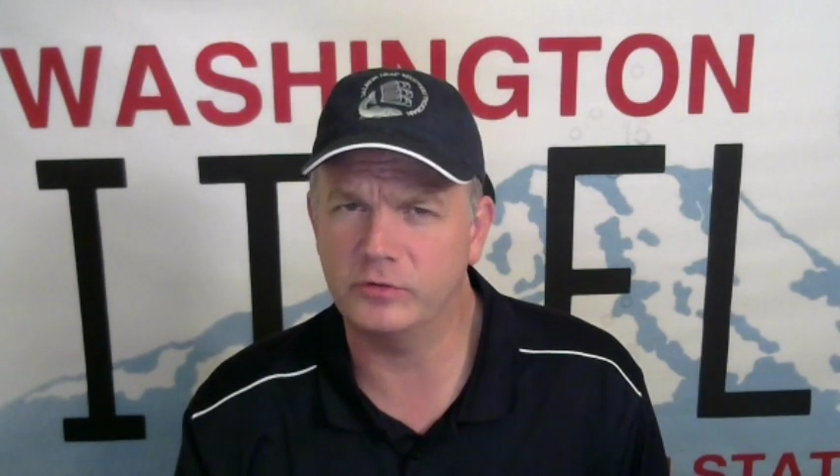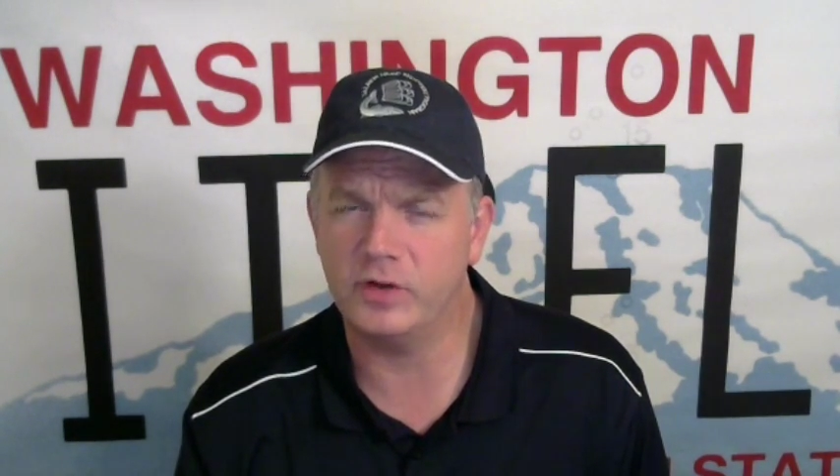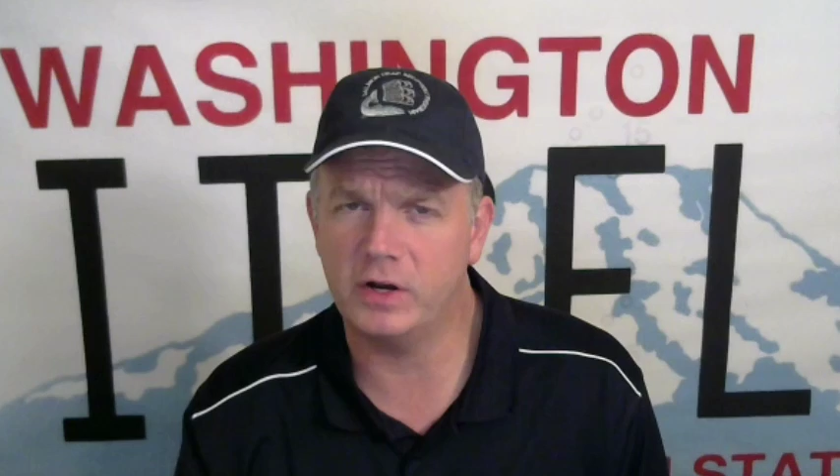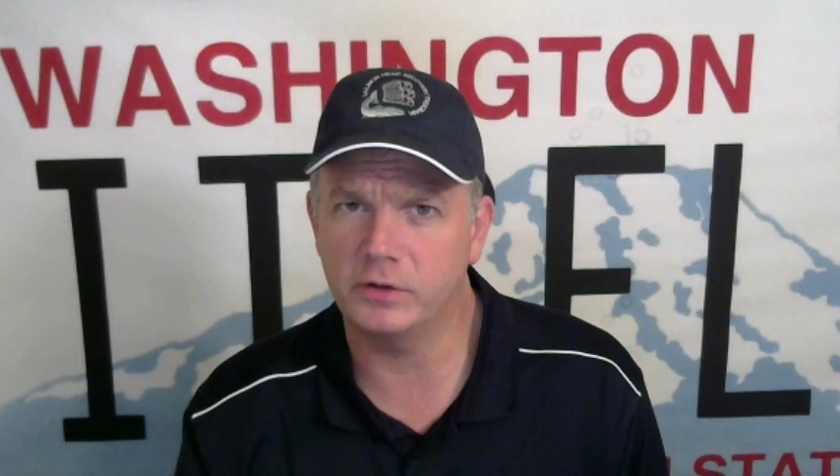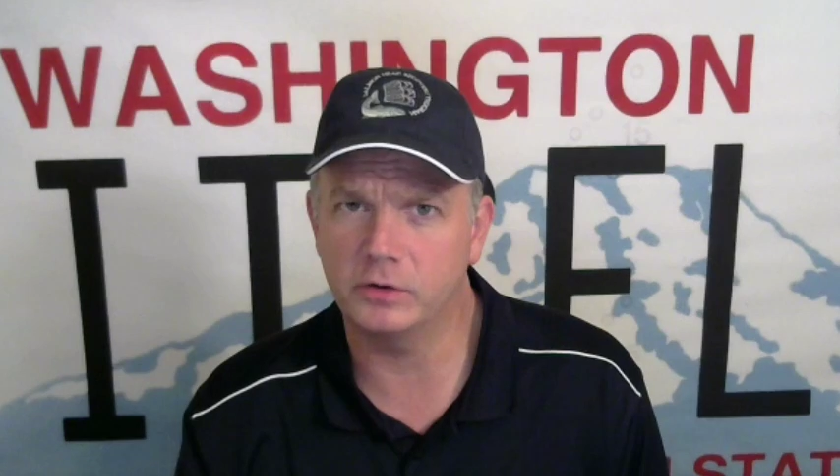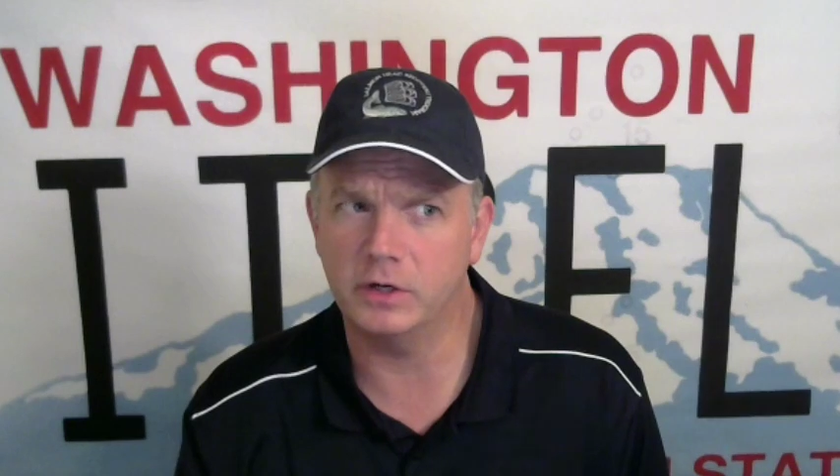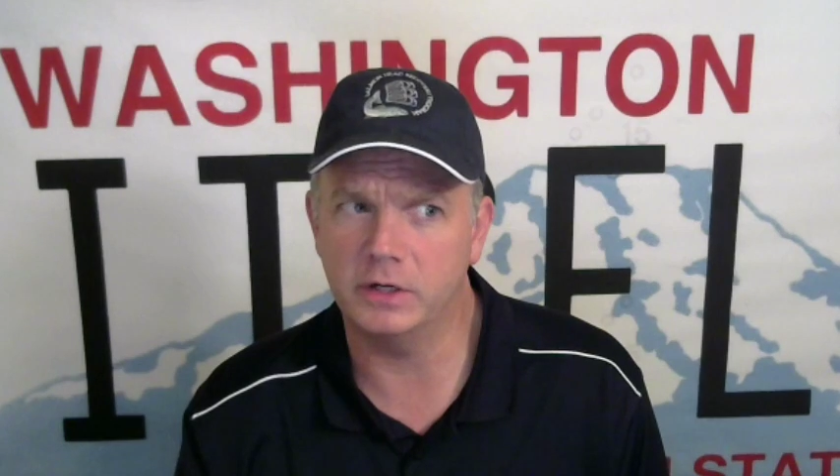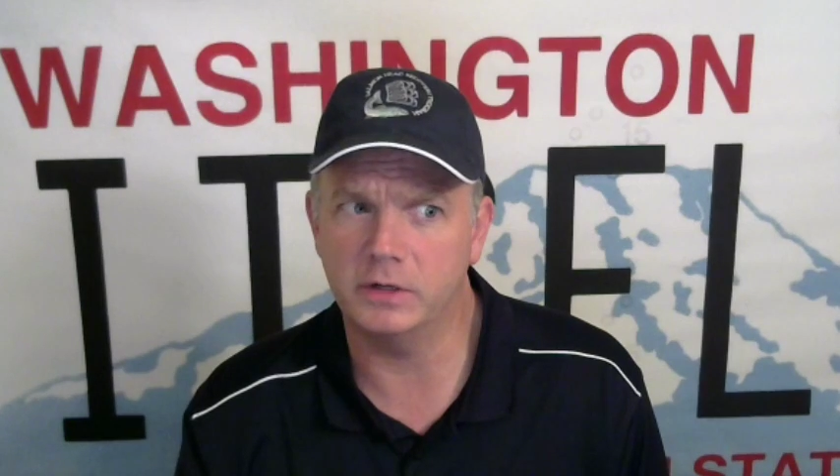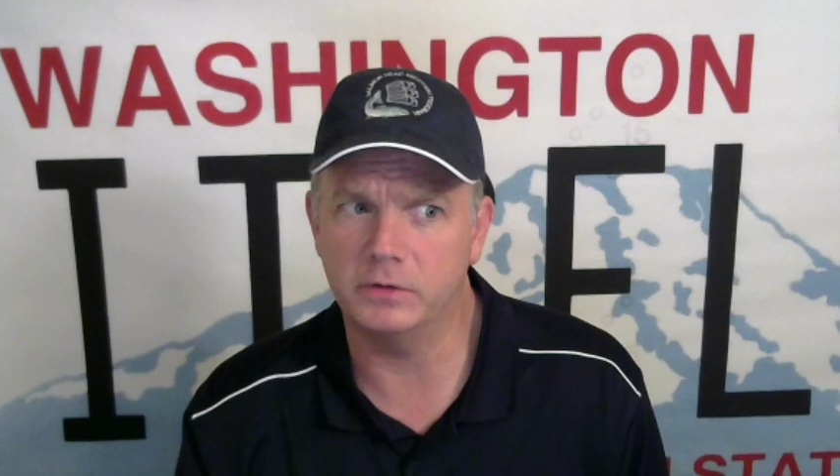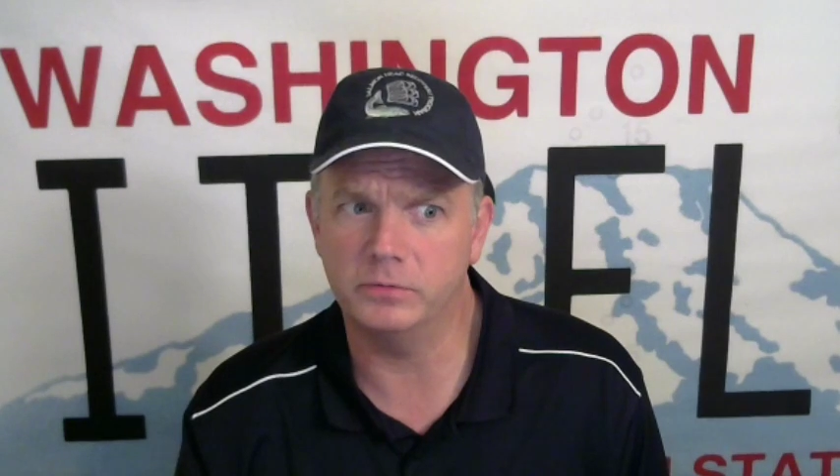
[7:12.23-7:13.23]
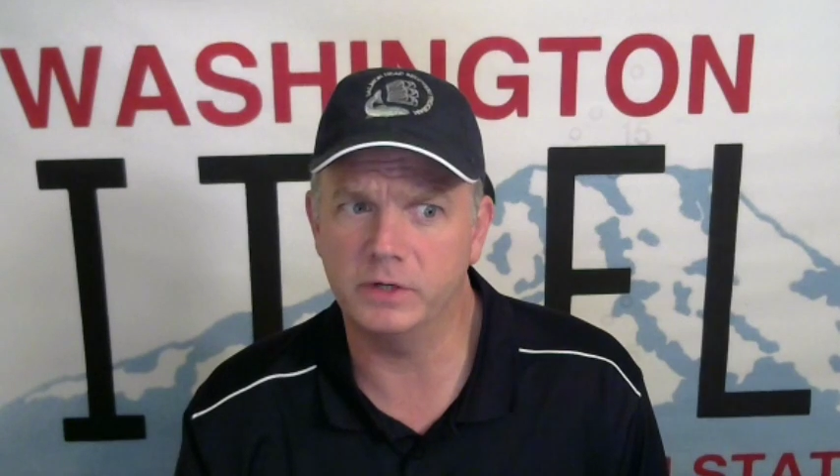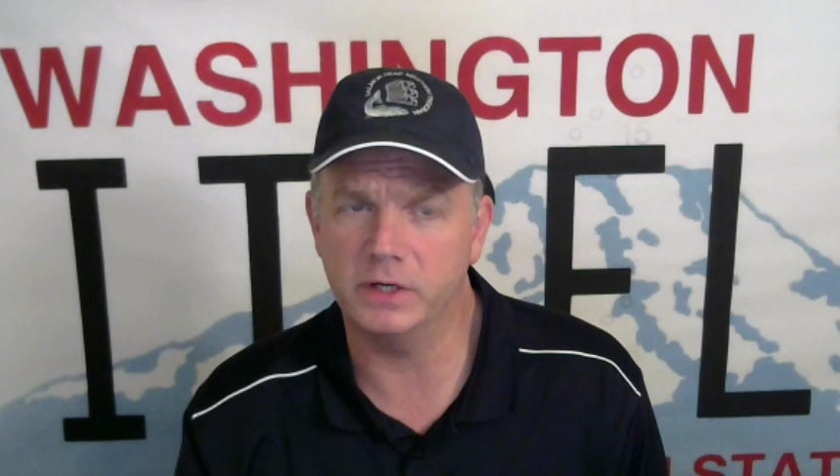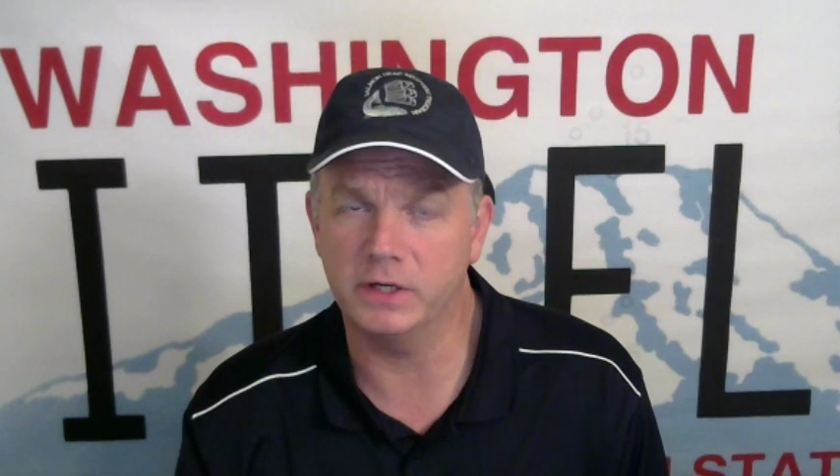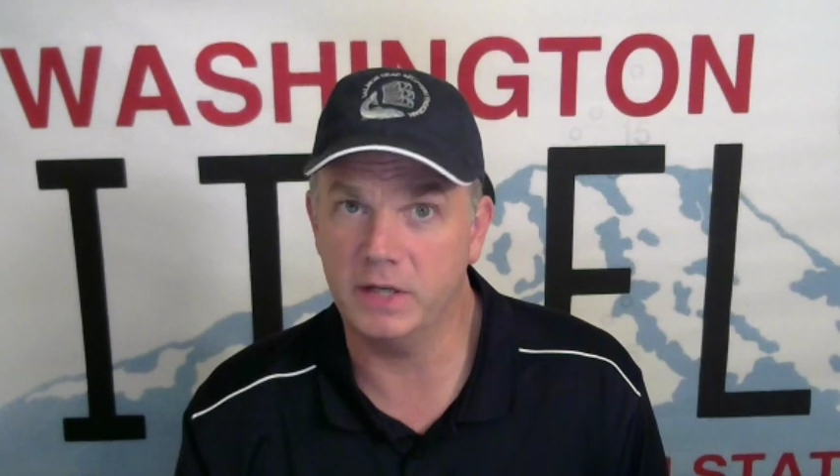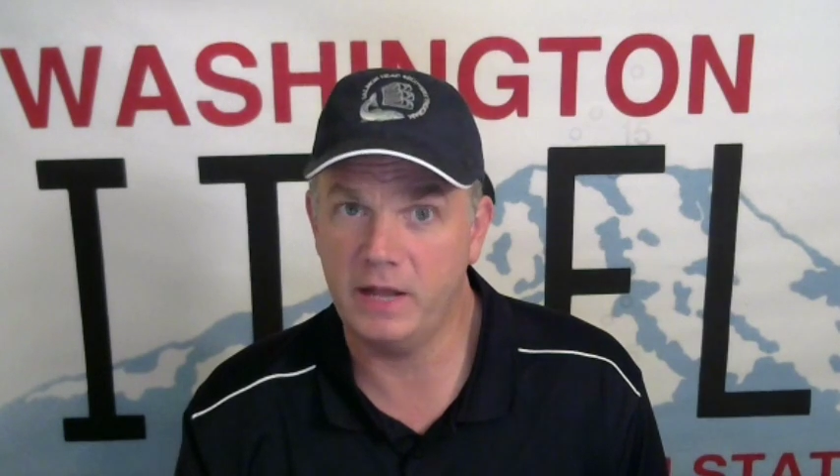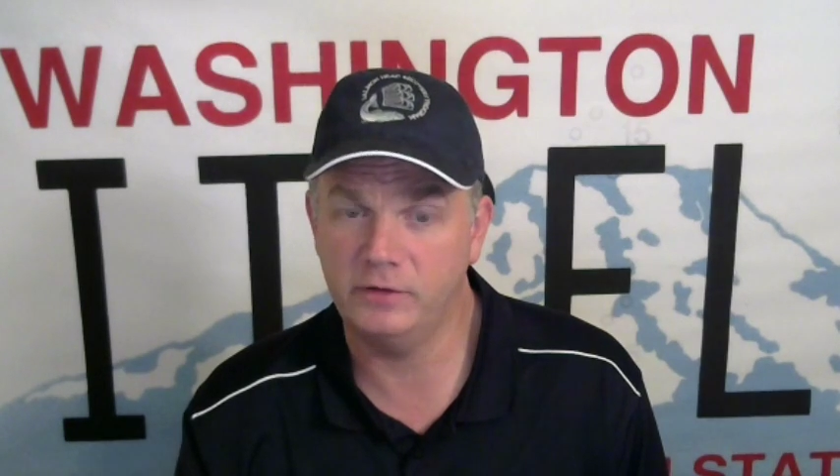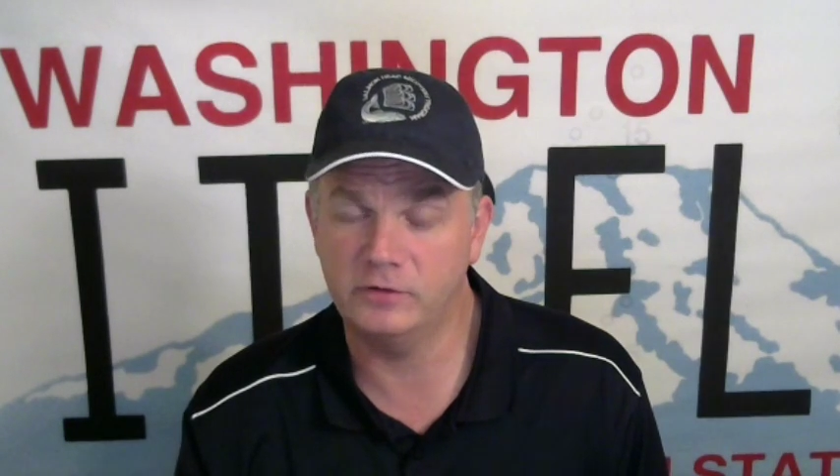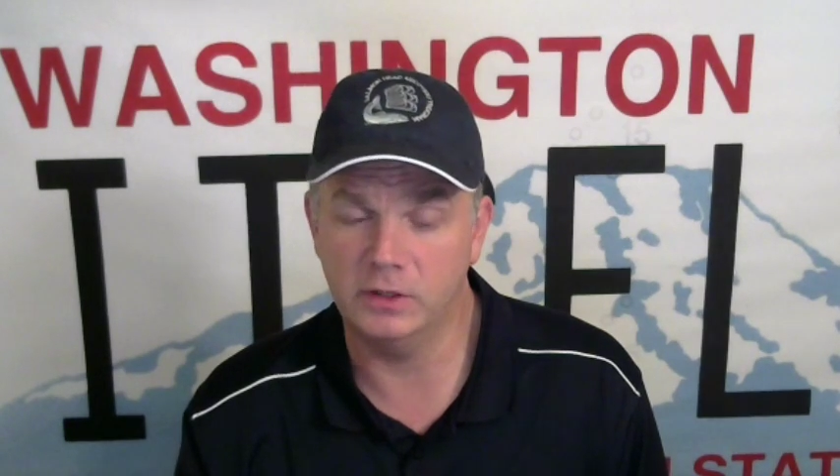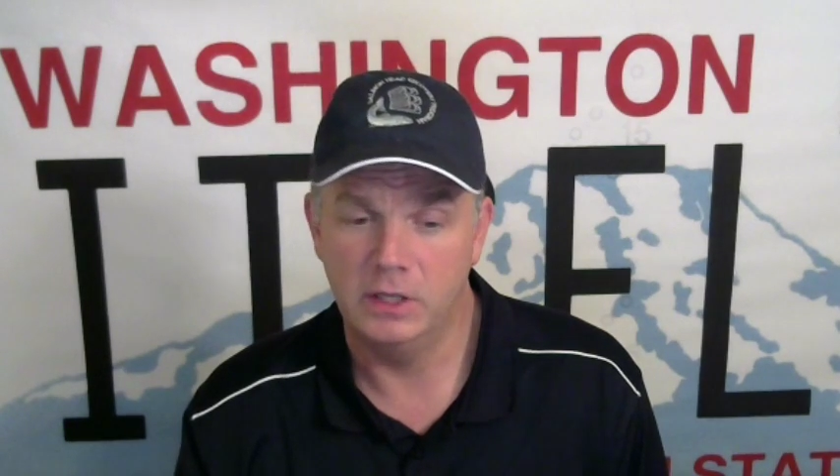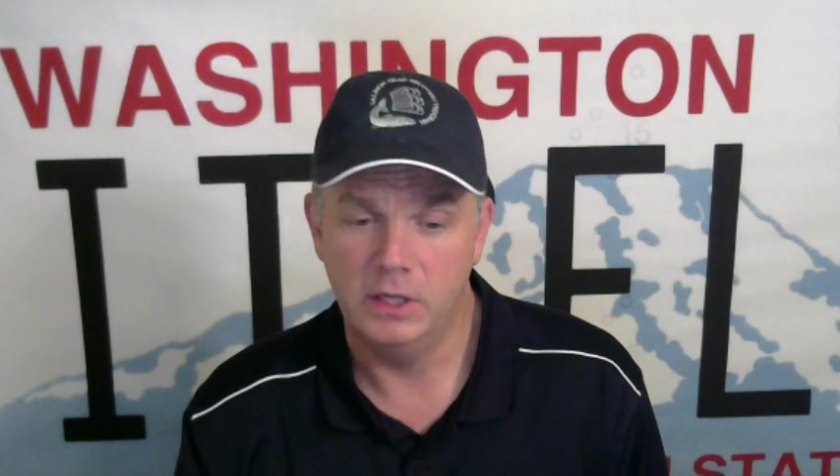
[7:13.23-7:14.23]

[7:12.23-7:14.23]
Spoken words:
father of NASA,